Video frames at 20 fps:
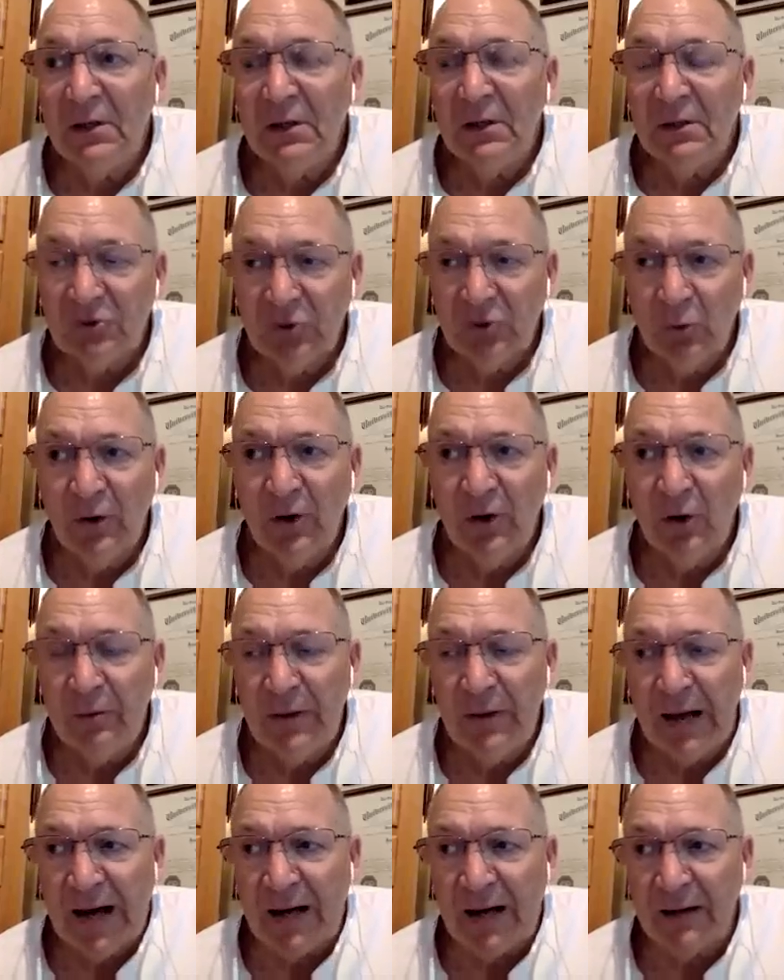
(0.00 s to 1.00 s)
So we go
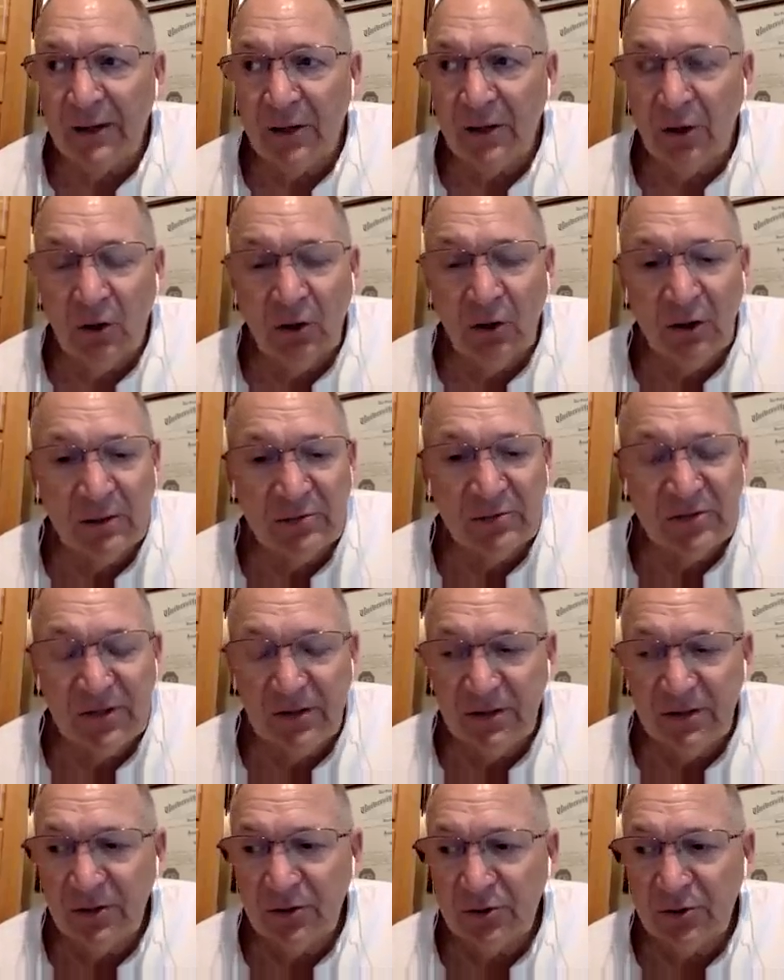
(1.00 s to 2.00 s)
back, and I'm sitting
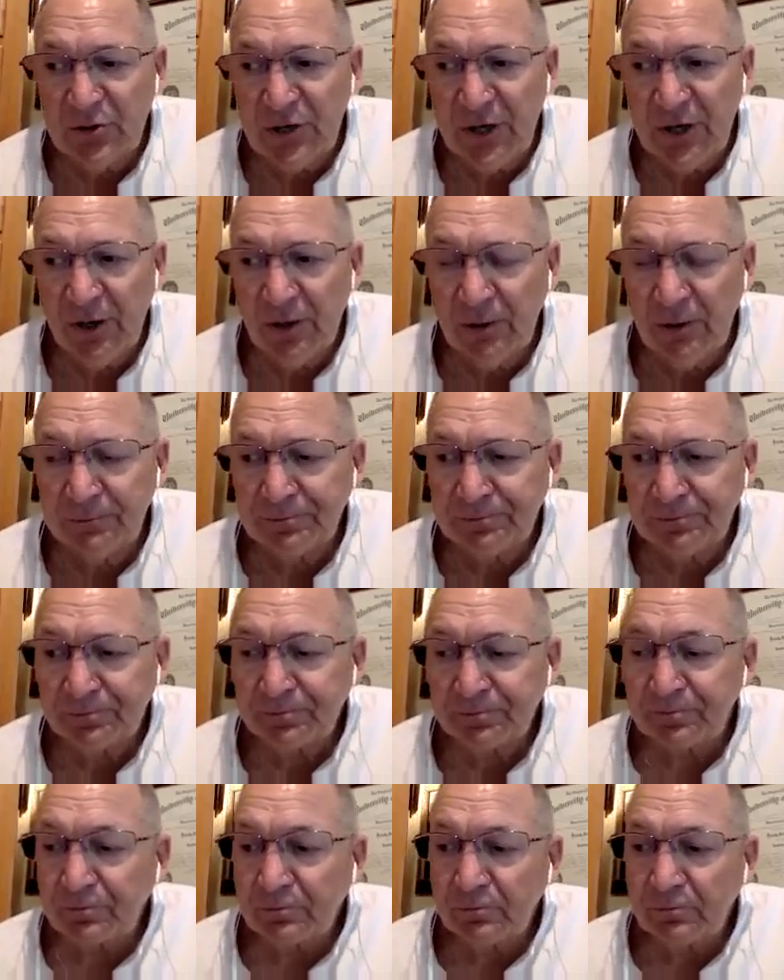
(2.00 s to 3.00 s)
in her chair.
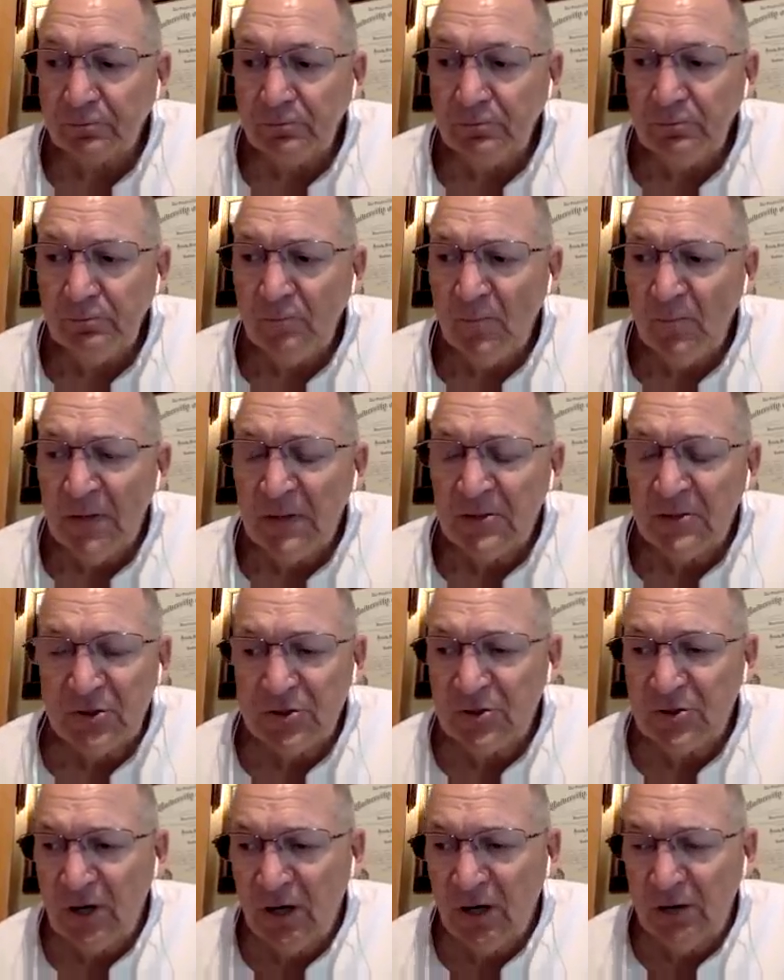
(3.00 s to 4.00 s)
She's
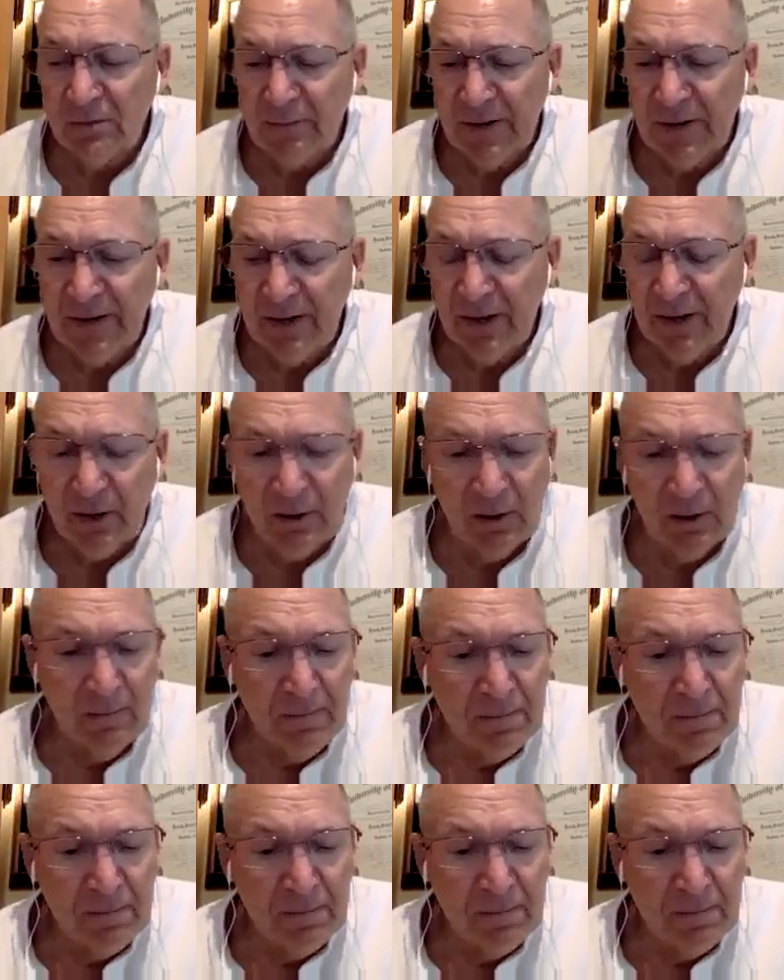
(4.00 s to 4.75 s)
cutting my hair.